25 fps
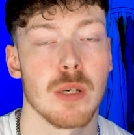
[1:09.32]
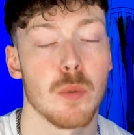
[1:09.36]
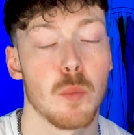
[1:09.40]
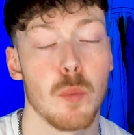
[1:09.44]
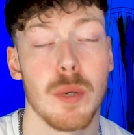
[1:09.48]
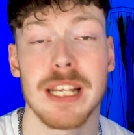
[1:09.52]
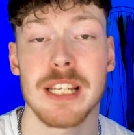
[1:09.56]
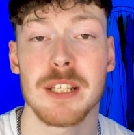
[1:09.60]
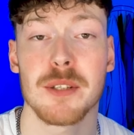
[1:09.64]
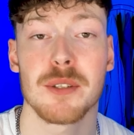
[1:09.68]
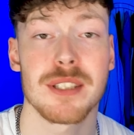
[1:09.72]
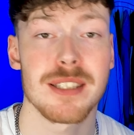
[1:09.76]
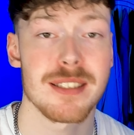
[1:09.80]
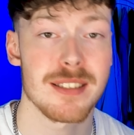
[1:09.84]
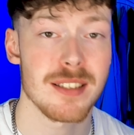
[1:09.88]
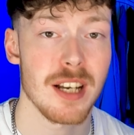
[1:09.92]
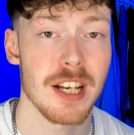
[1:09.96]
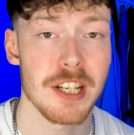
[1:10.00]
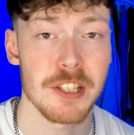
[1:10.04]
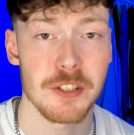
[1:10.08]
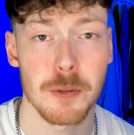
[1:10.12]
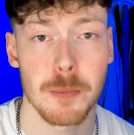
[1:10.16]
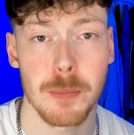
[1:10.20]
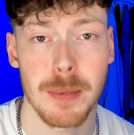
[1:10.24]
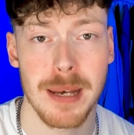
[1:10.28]
Where you
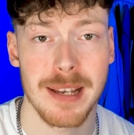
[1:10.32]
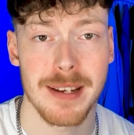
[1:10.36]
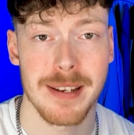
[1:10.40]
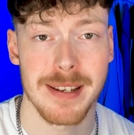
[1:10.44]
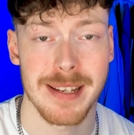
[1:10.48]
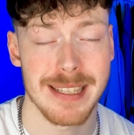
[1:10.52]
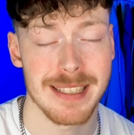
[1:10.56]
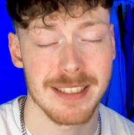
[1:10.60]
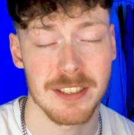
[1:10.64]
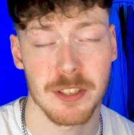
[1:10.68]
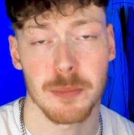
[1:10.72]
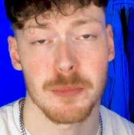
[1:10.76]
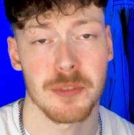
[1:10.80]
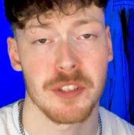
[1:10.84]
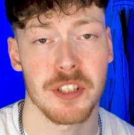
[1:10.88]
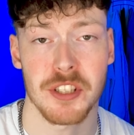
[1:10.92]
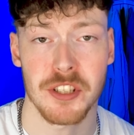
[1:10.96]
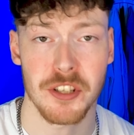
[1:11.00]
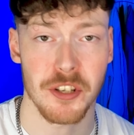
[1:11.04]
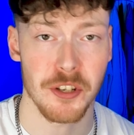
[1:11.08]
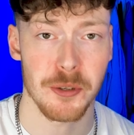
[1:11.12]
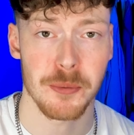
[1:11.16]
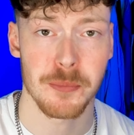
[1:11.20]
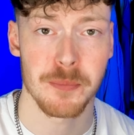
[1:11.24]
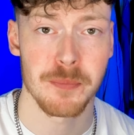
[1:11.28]
design your banner is up to
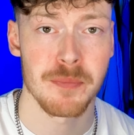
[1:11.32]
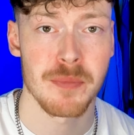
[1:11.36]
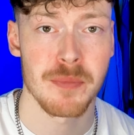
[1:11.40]
you.